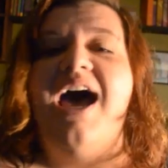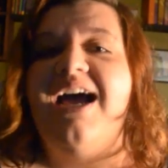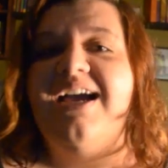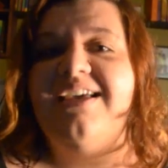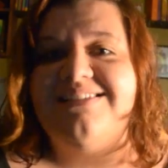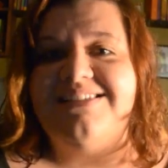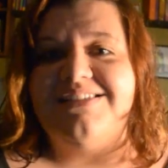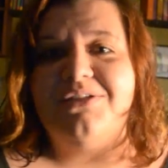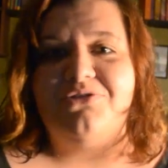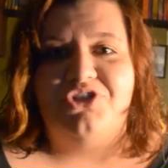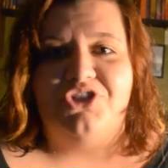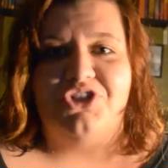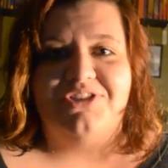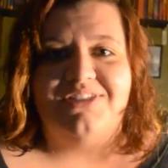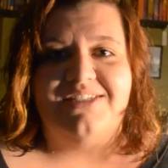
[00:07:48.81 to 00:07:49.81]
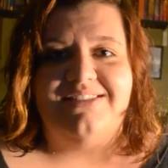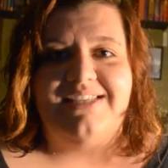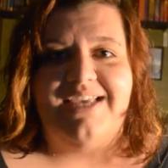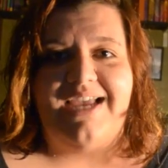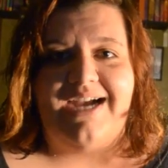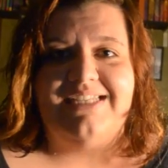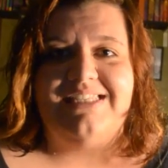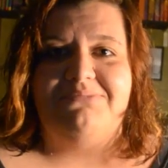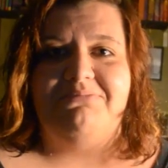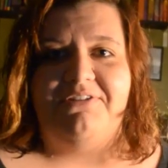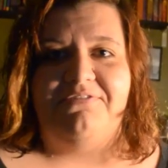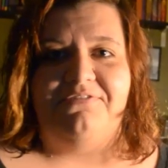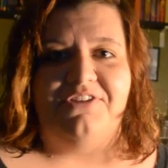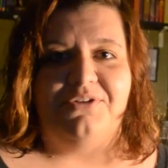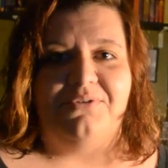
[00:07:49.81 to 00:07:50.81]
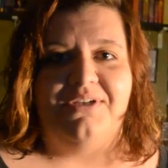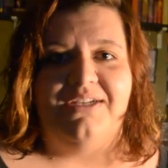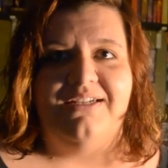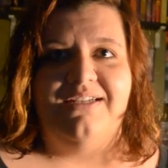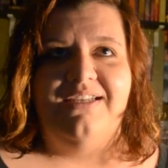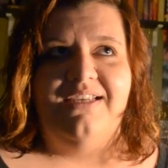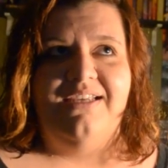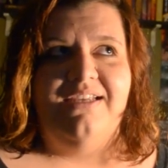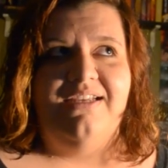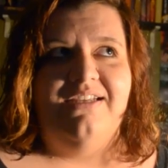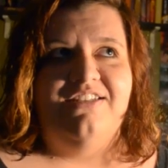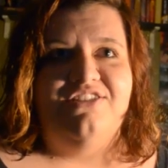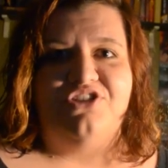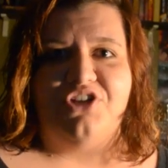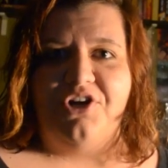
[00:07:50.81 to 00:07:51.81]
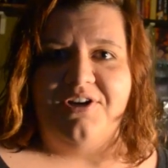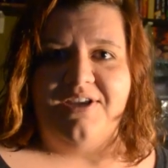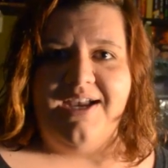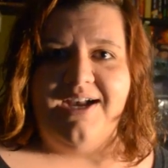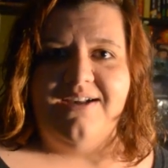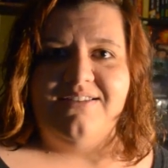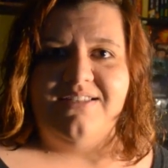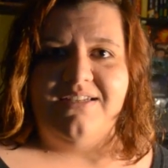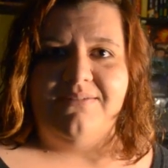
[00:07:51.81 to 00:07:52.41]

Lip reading: I see those shirts that say I speak fluent sarcasm.